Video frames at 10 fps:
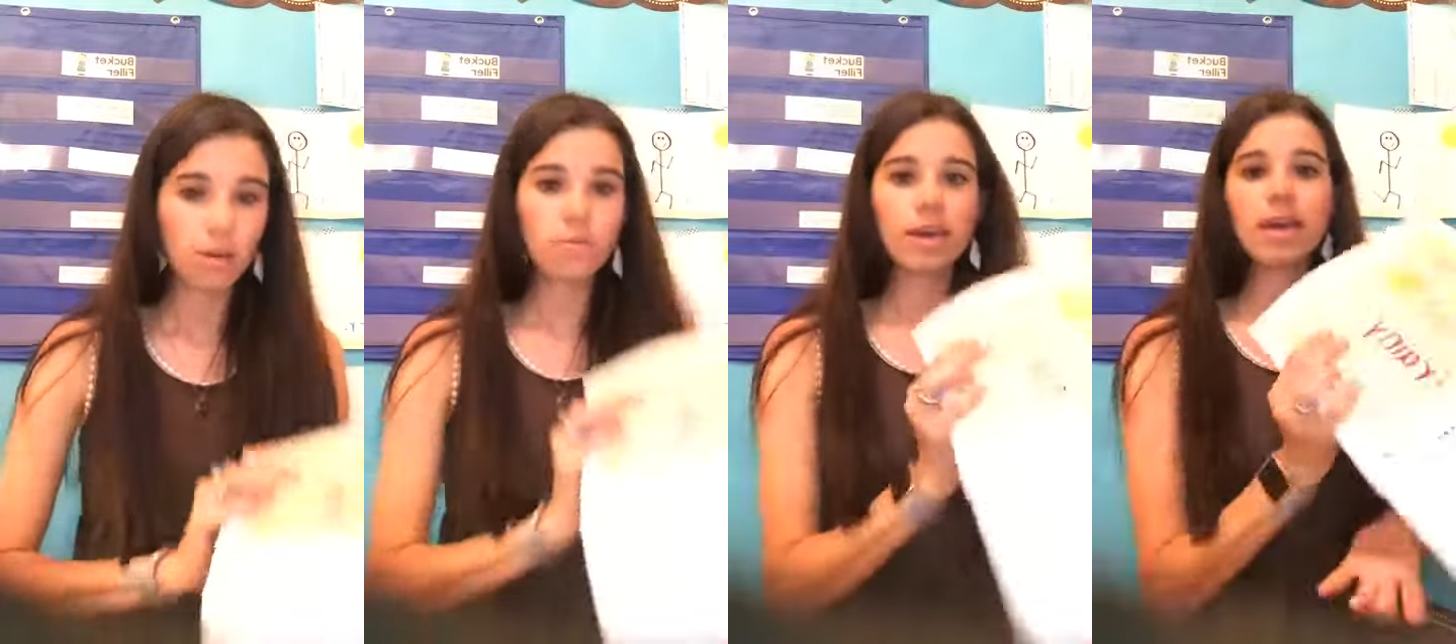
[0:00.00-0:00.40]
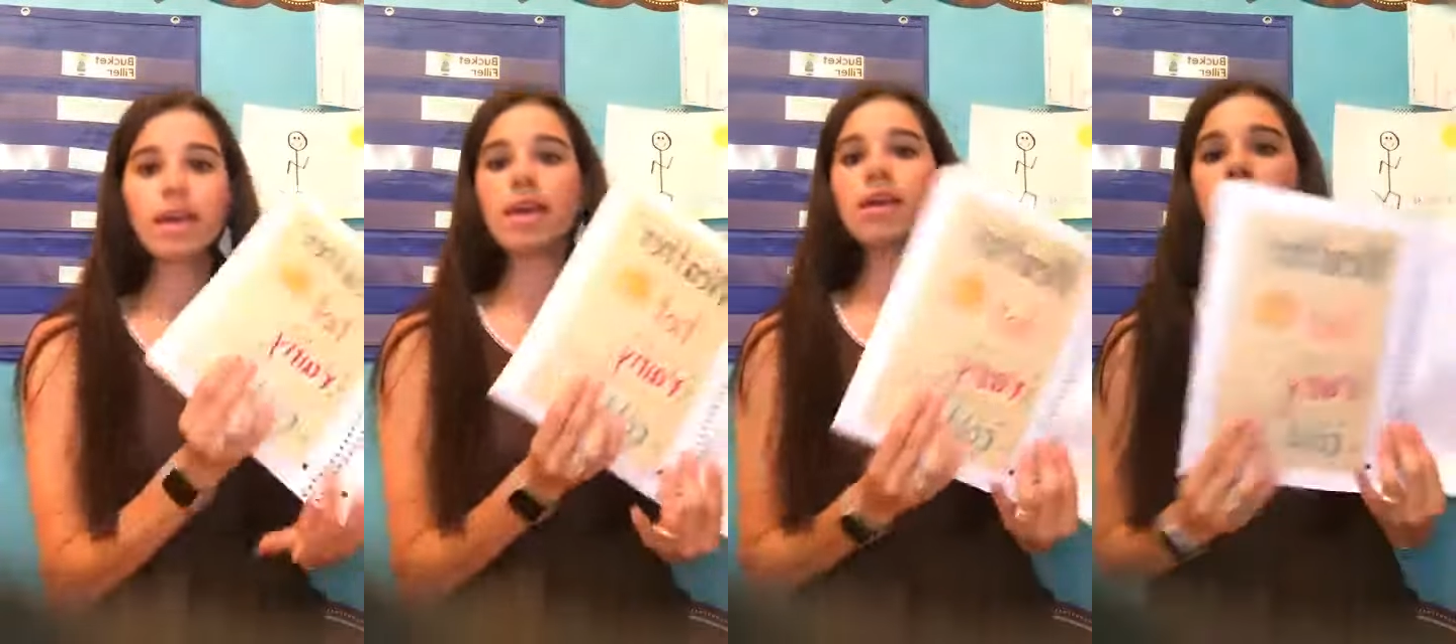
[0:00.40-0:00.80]

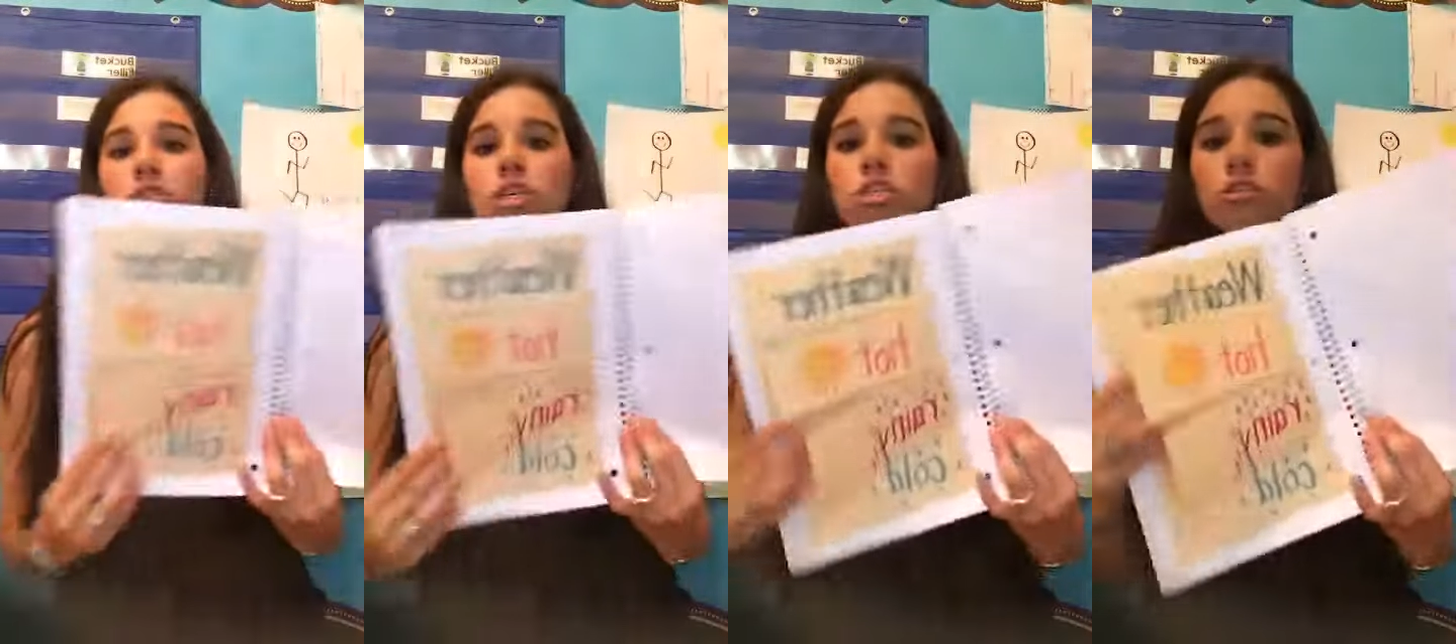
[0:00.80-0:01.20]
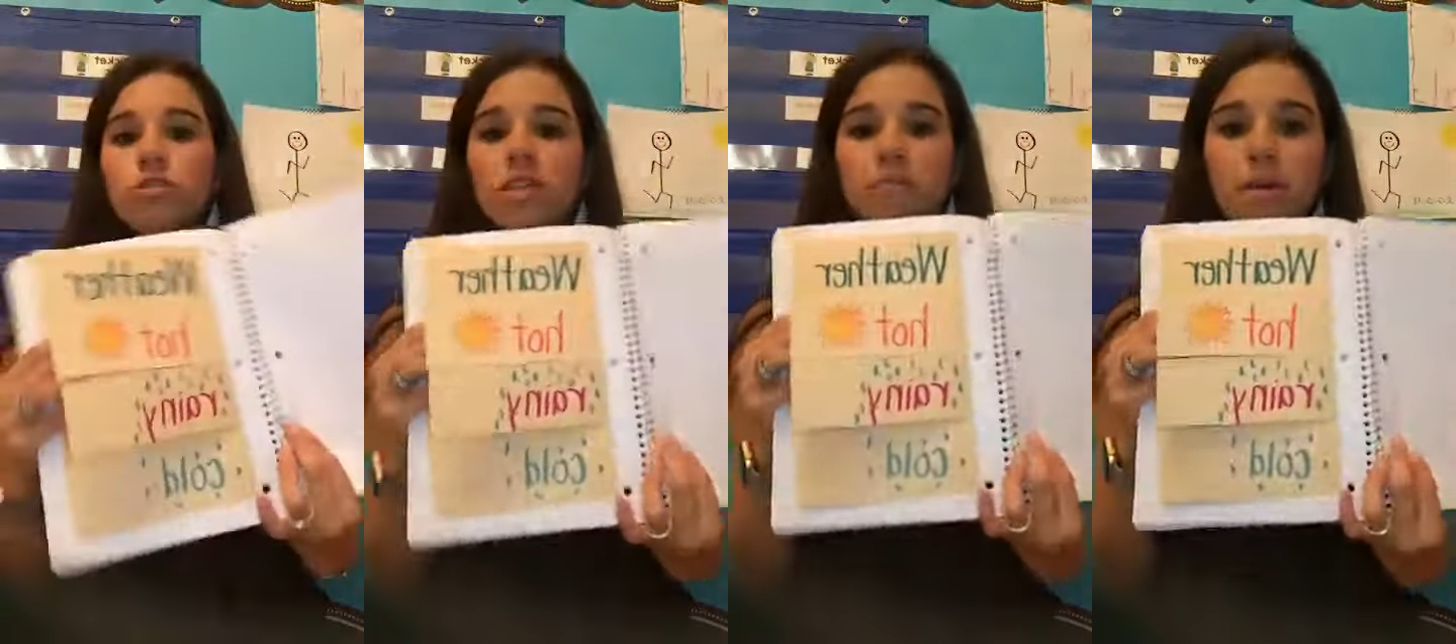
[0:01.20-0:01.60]
we just
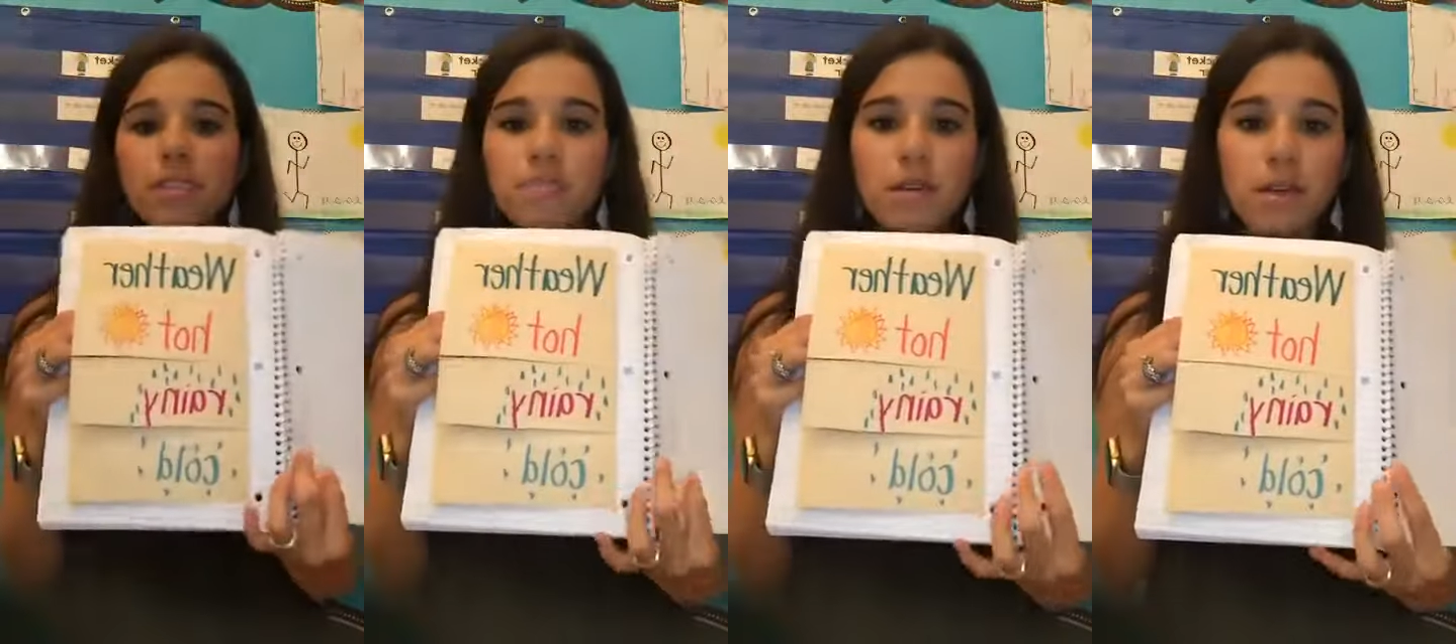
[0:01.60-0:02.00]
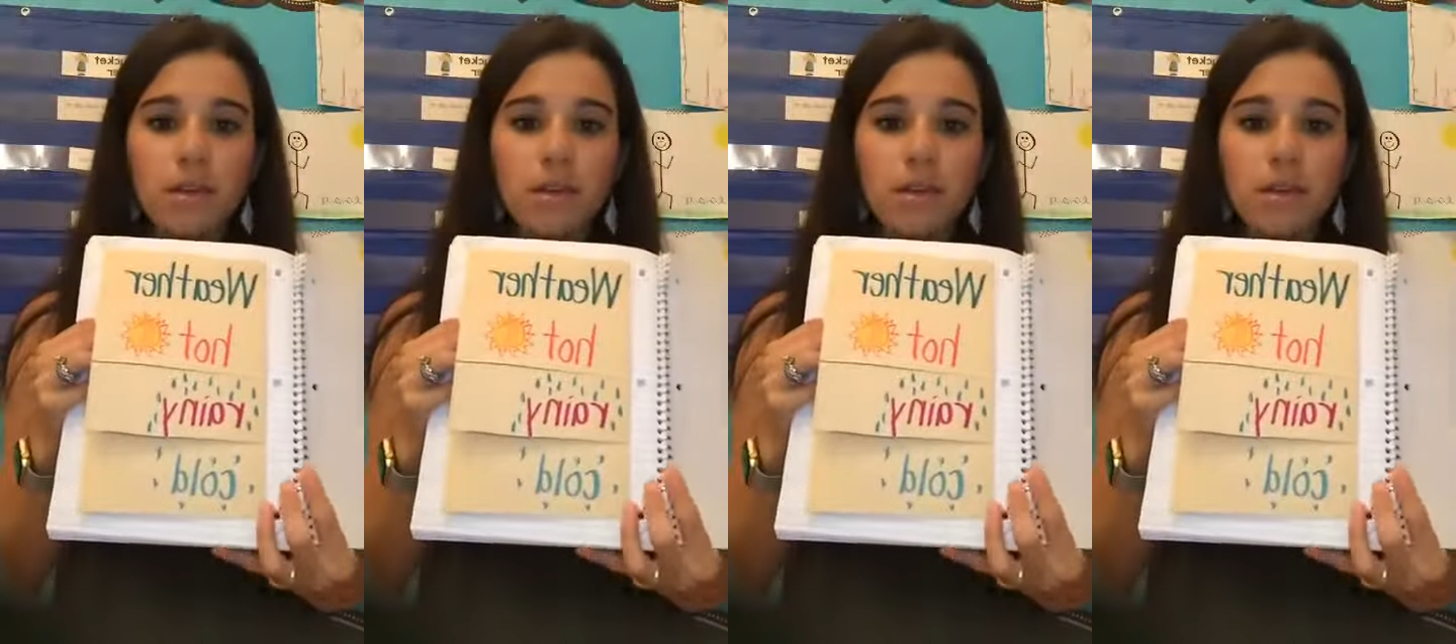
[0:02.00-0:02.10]
used a piece of manila